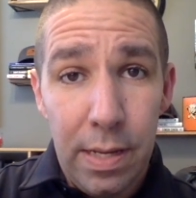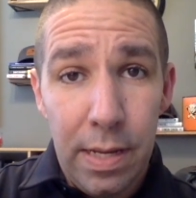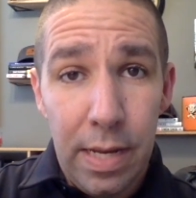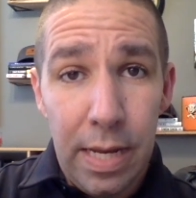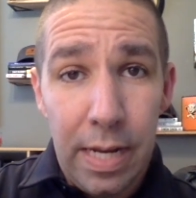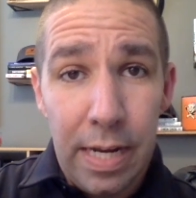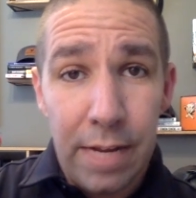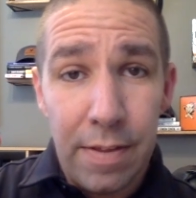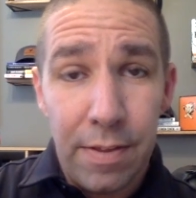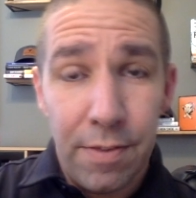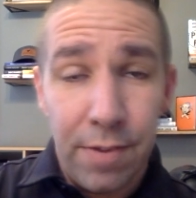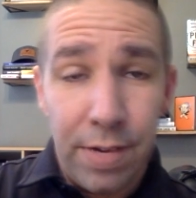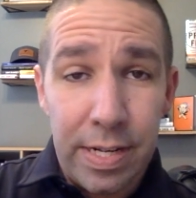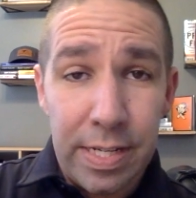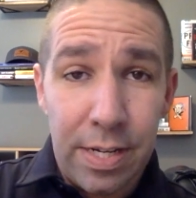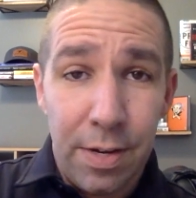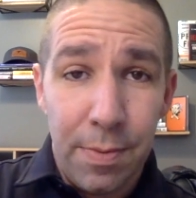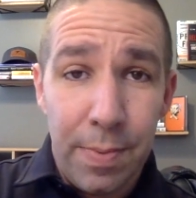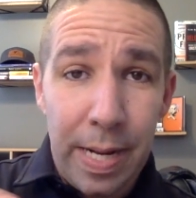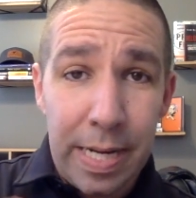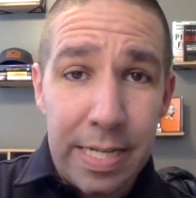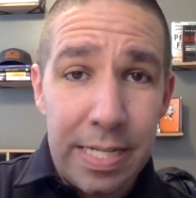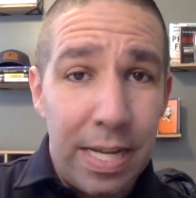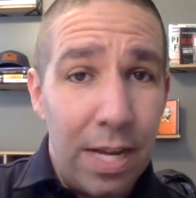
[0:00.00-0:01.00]
And if the rates go
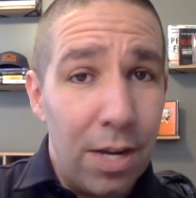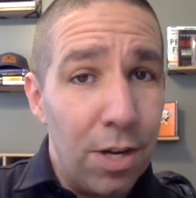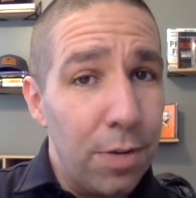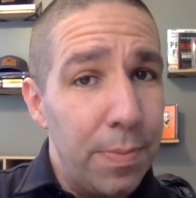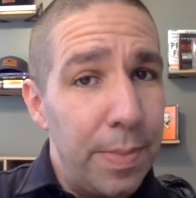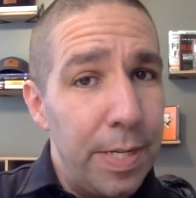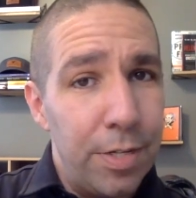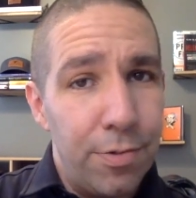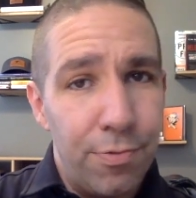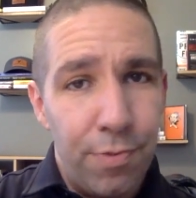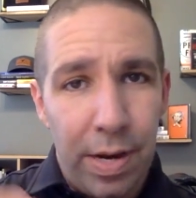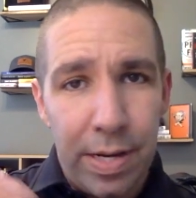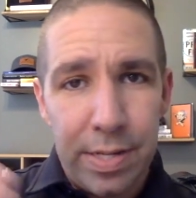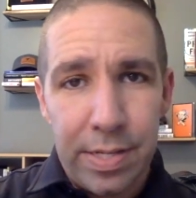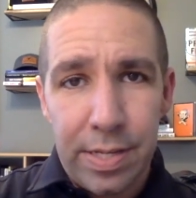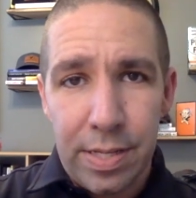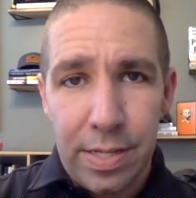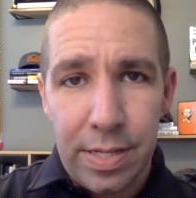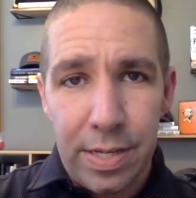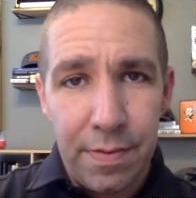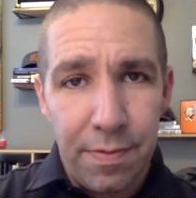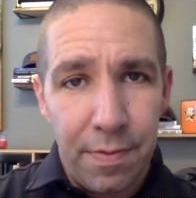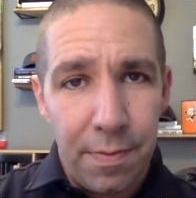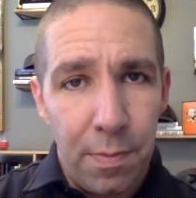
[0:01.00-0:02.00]
back down, it could be a
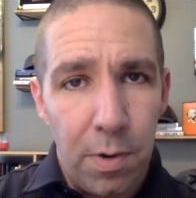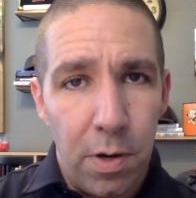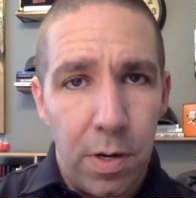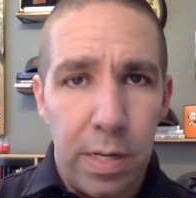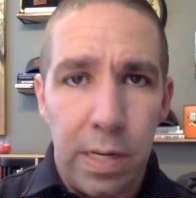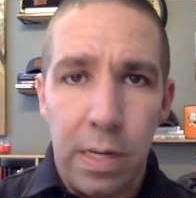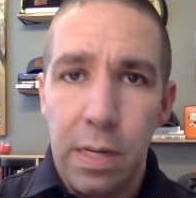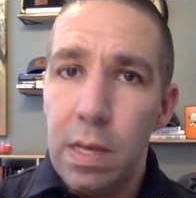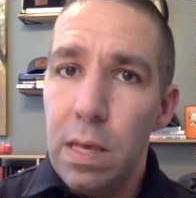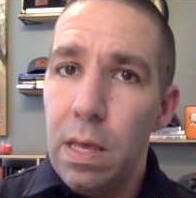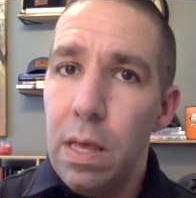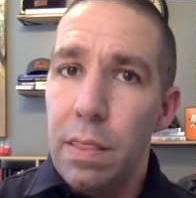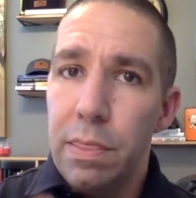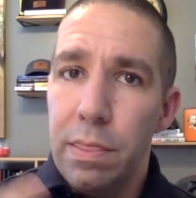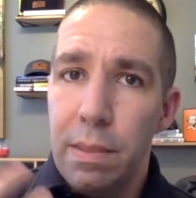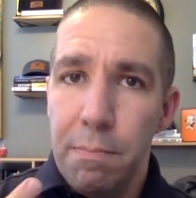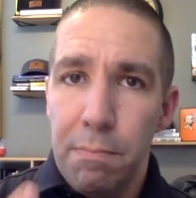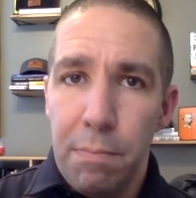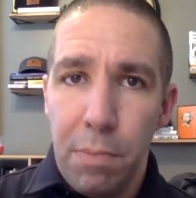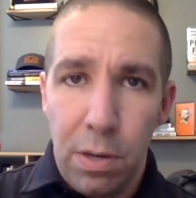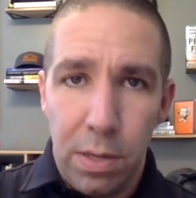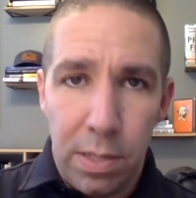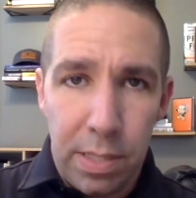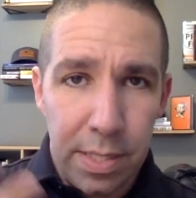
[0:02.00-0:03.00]
drastically different market. The
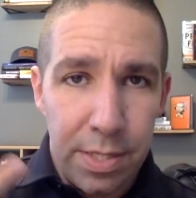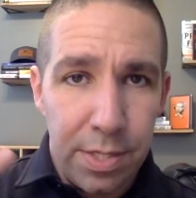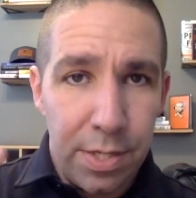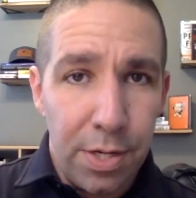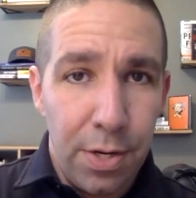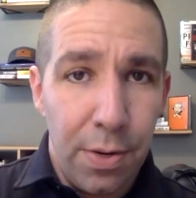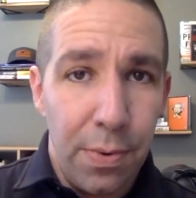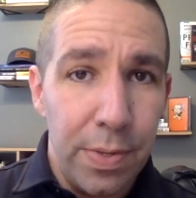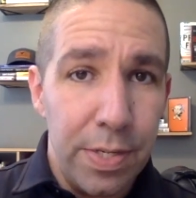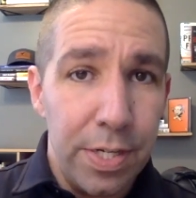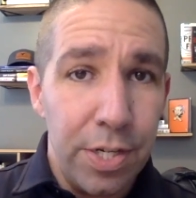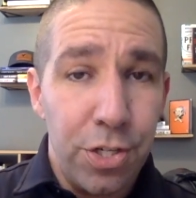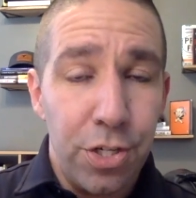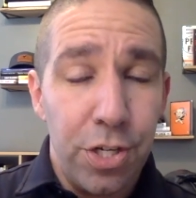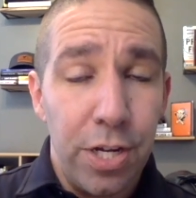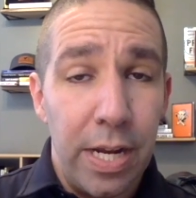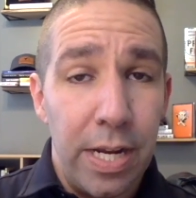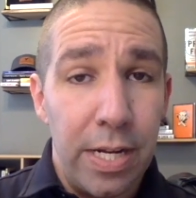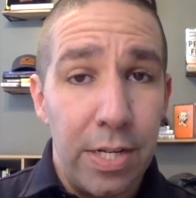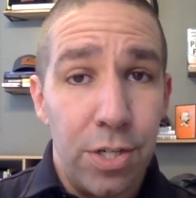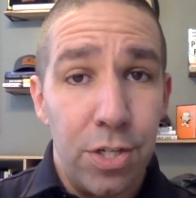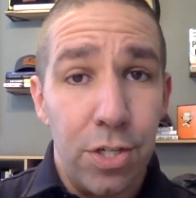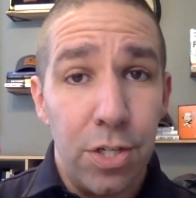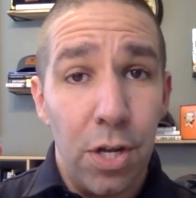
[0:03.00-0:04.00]
markets are going to
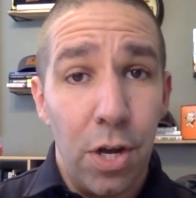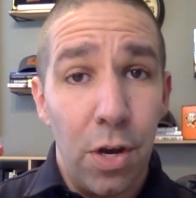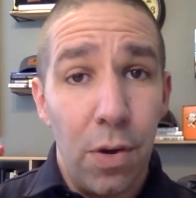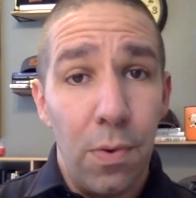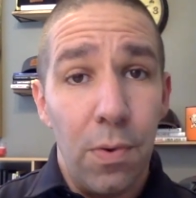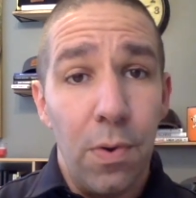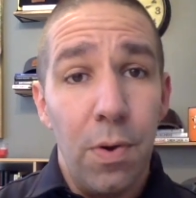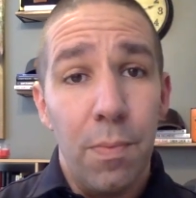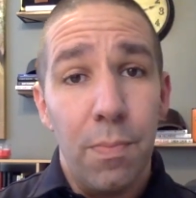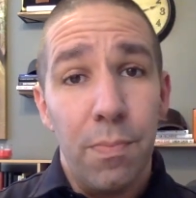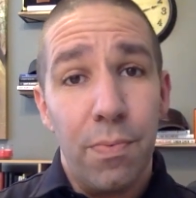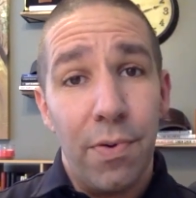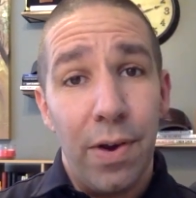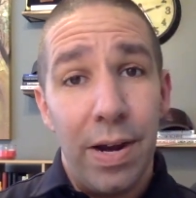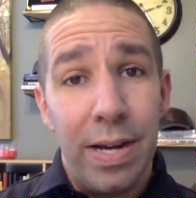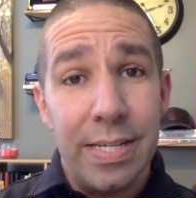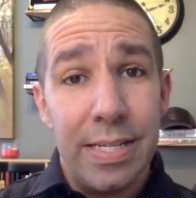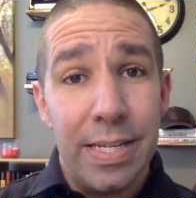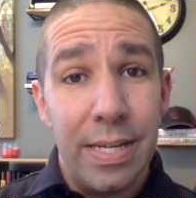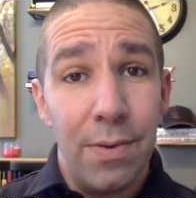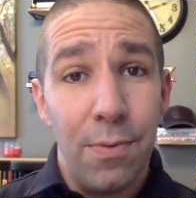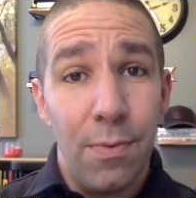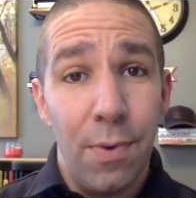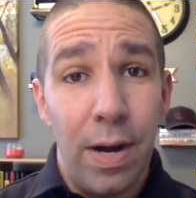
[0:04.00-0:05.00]
change. So
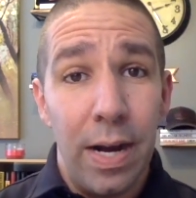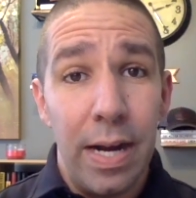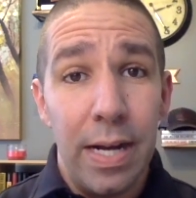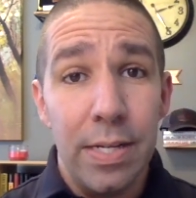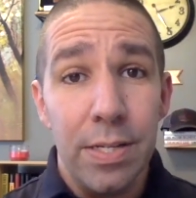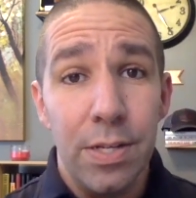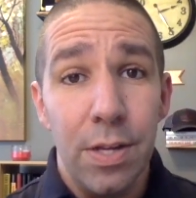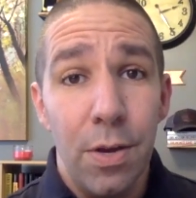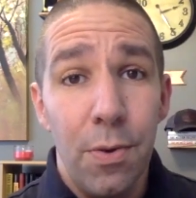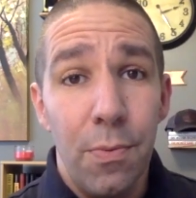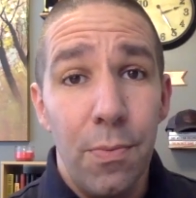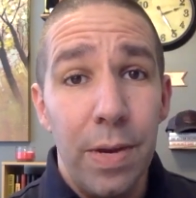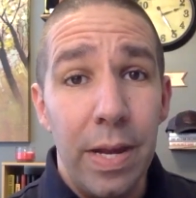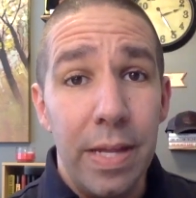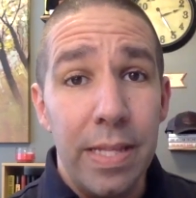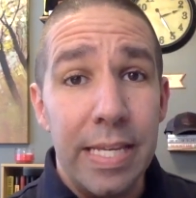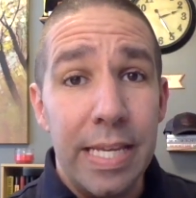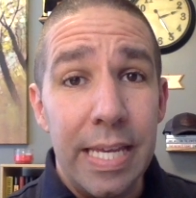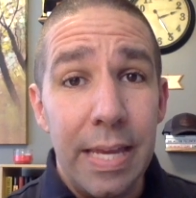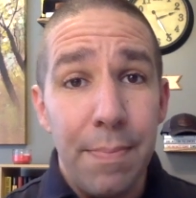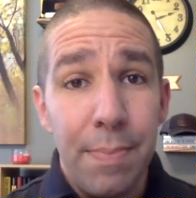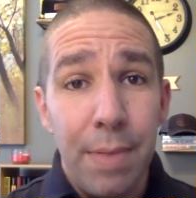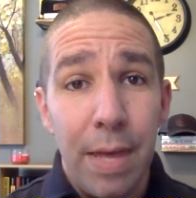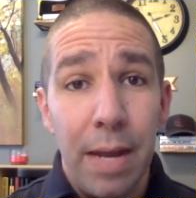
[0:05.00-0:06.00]
pricing-wise, we have to
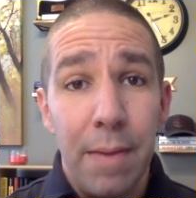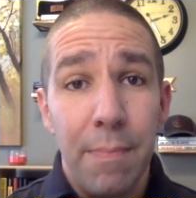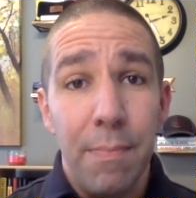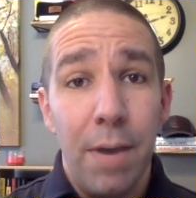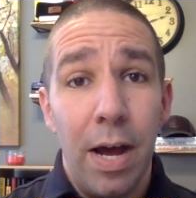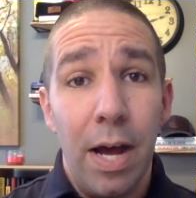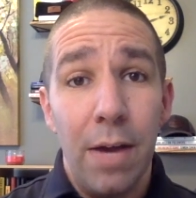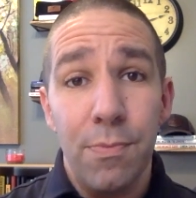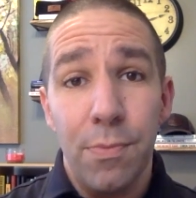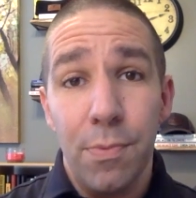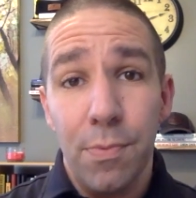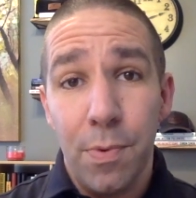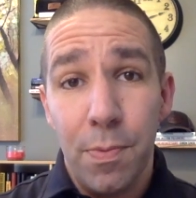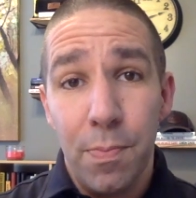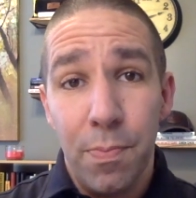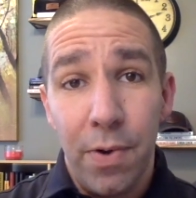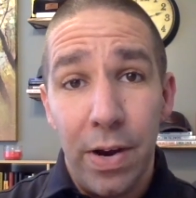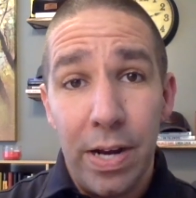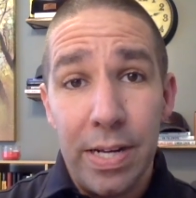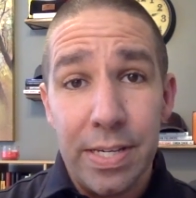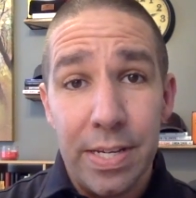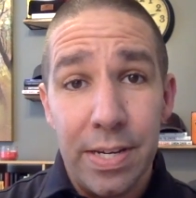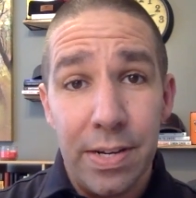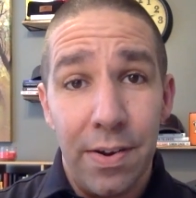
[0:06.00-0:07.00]
keep that in mind when we're
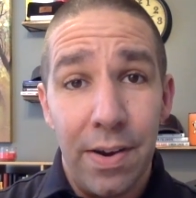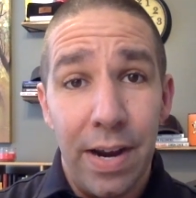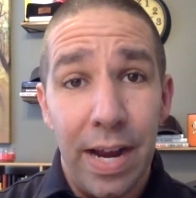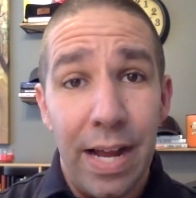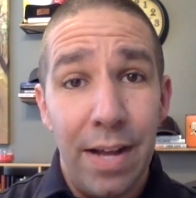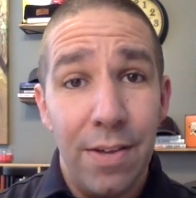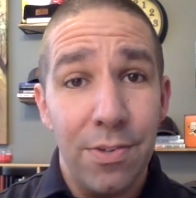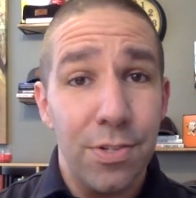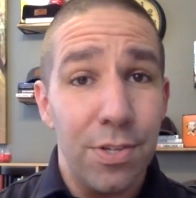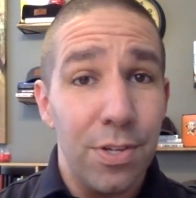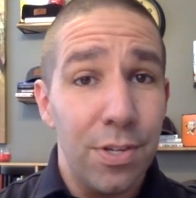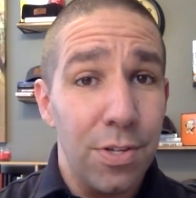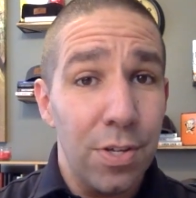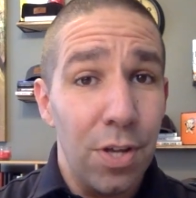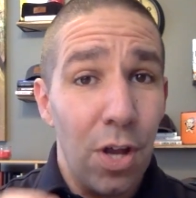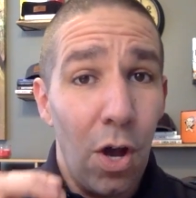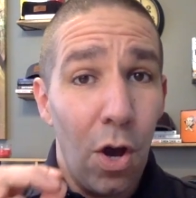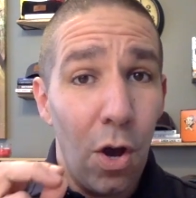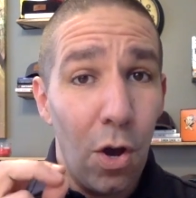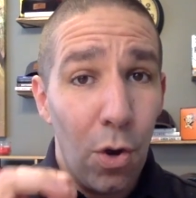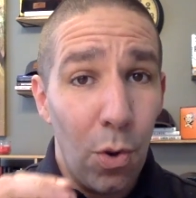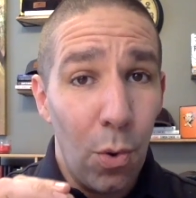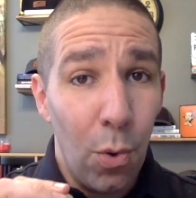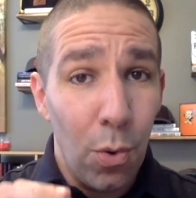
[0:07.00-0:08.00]
pricing our houses
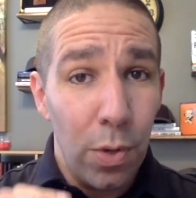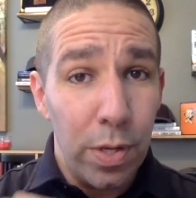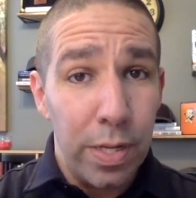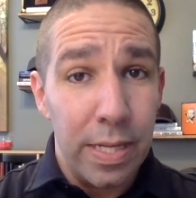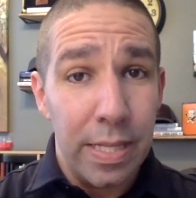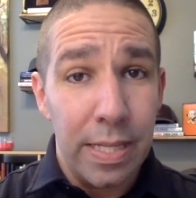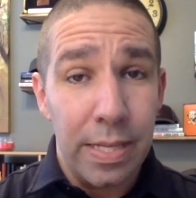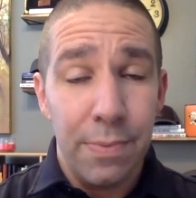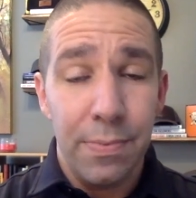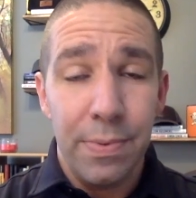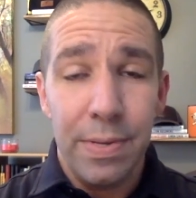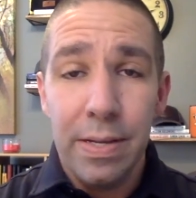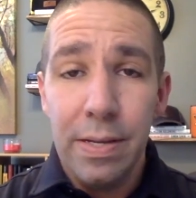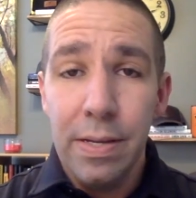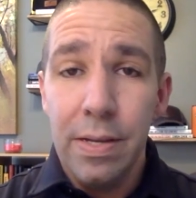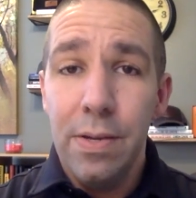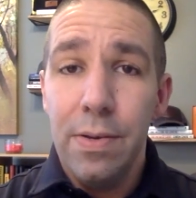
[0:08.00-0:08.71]
accordingly.